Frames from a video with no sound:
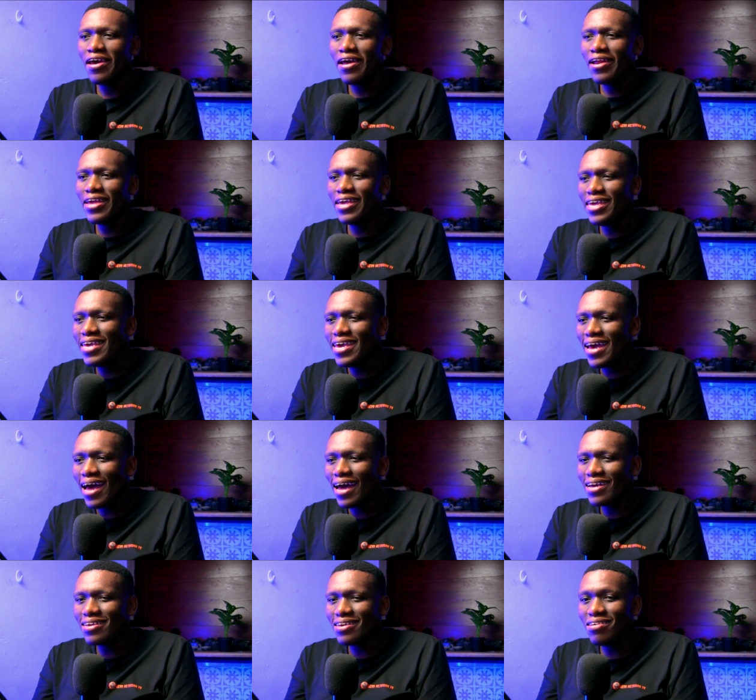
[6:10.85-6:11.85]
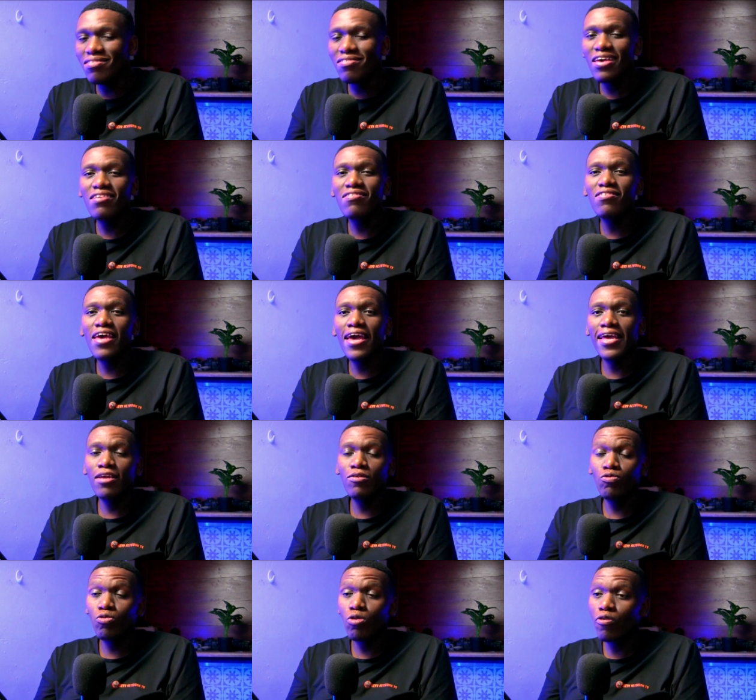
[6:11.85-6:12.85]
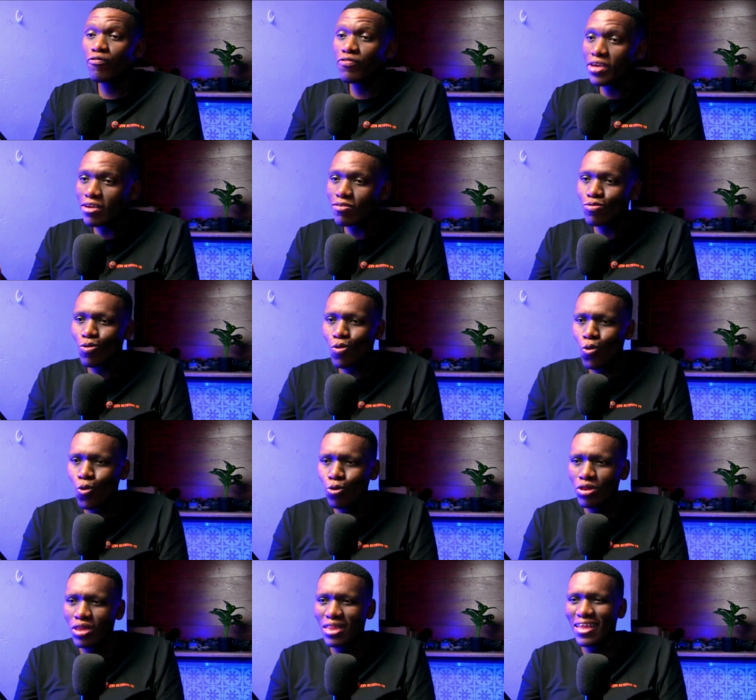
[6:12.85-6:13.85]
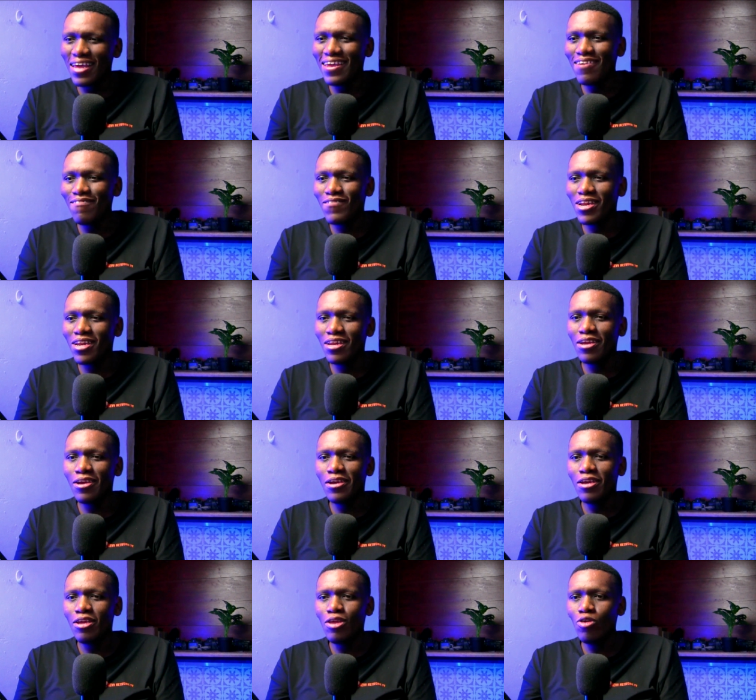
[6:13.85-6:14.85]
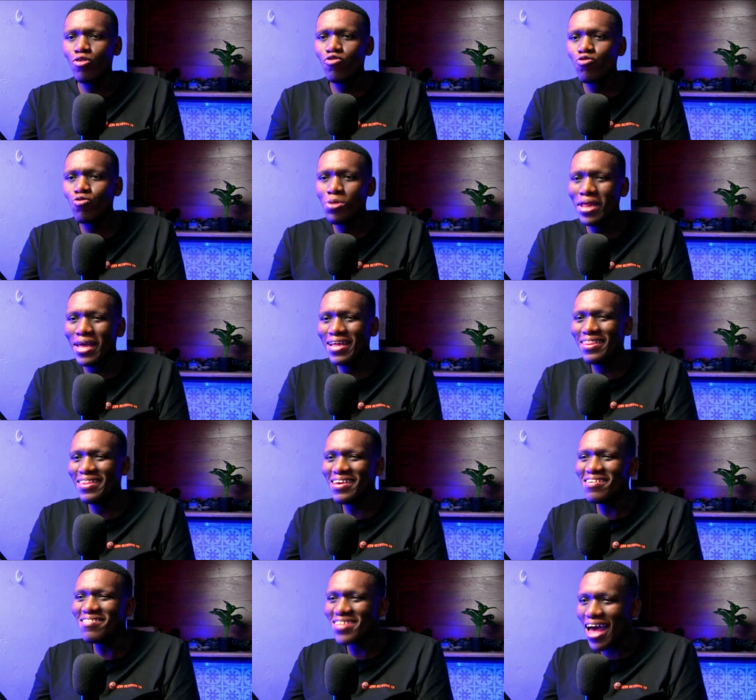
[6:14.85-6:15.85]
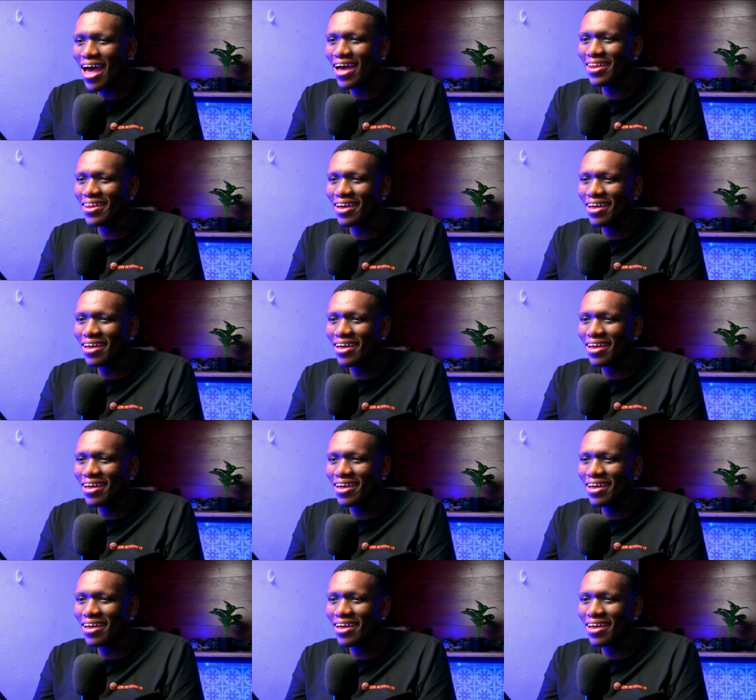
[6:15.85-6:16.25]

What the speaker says: Here are kids as young as 12 years old. They even shoot at each other.